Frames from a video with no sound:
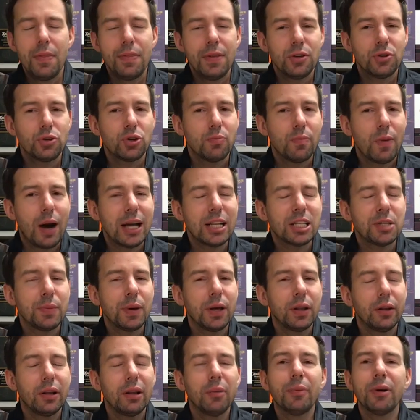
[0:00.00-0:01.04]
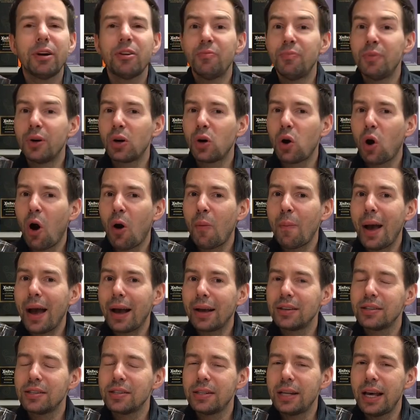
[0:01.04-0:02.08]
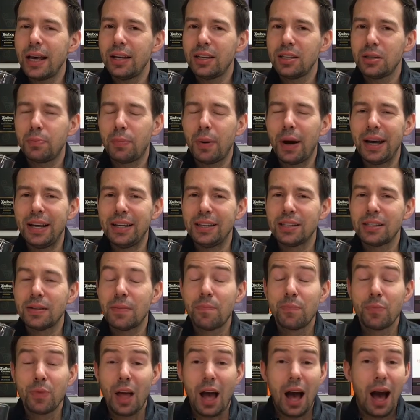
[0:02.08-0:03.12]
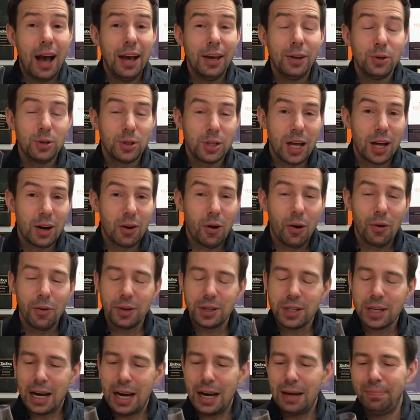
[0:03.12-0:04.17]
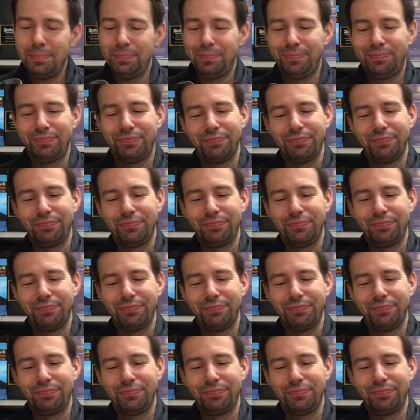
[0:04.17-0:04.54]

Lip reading: This reminds me a little bit of McCormack steak spice. I use that all the time.